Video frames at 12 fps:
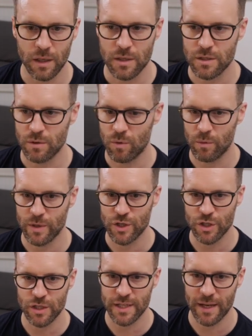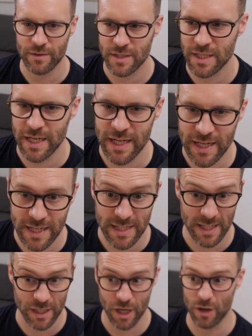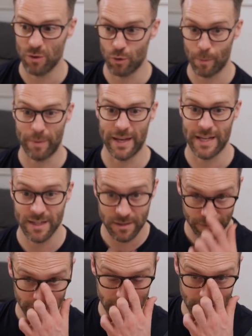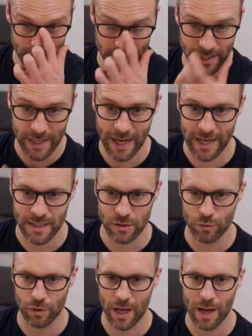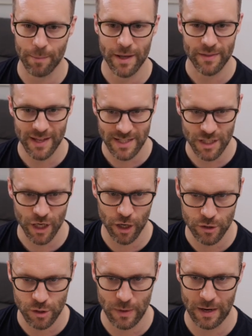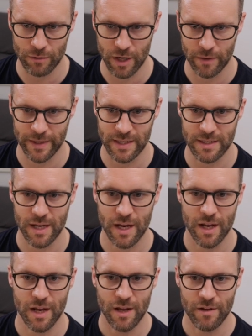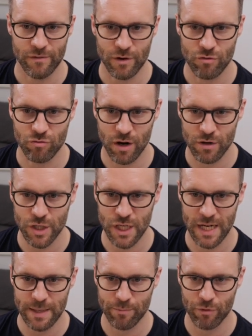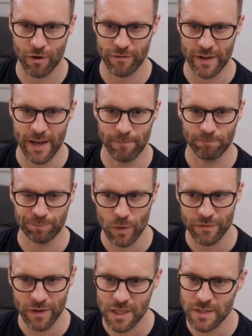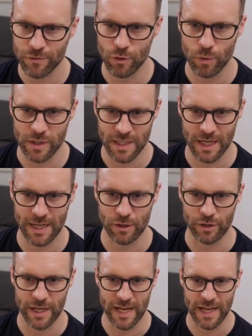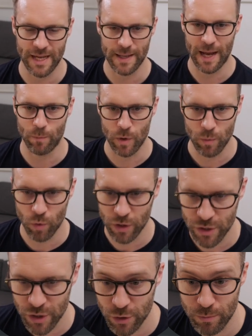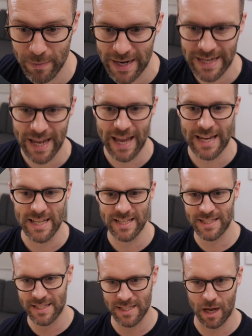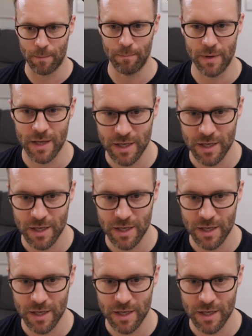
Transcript: So what we should now see is the total appears, fantastic, it adds it all up. That's total outgoings. For gross yearly profit, we first of all want to click on here and we want to make a sum.